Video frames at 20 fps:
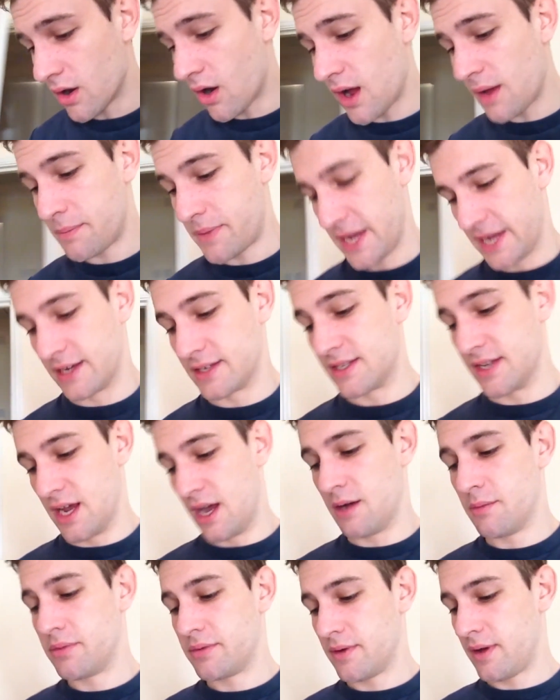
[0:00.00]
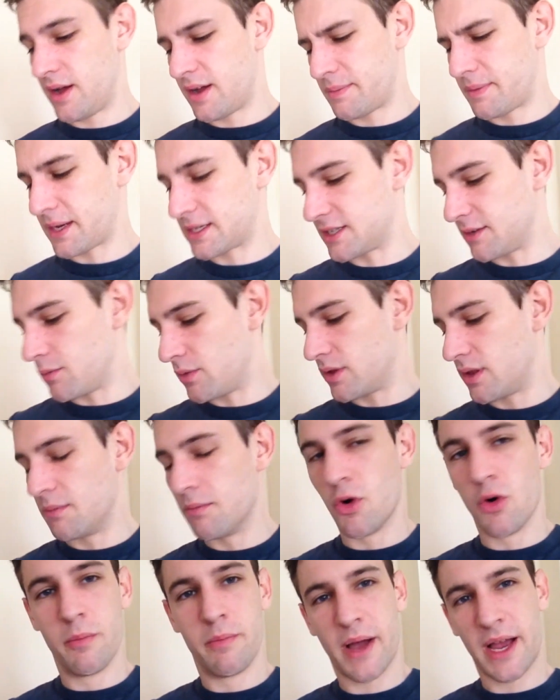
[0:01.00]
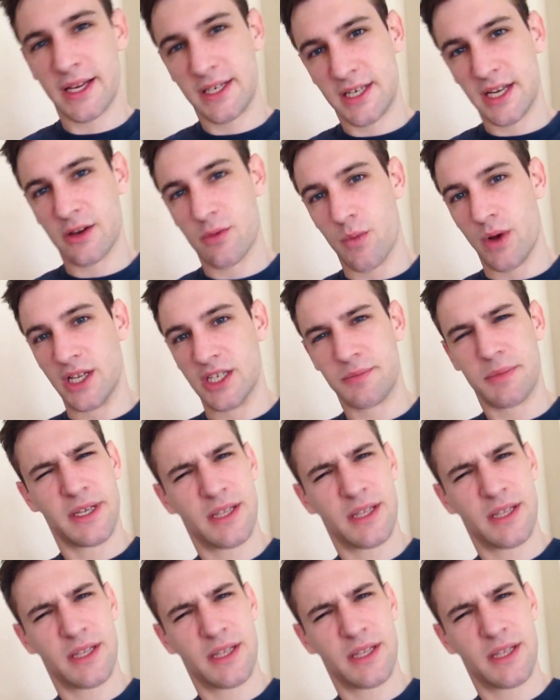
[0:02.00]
I picked up one of the more basic ones,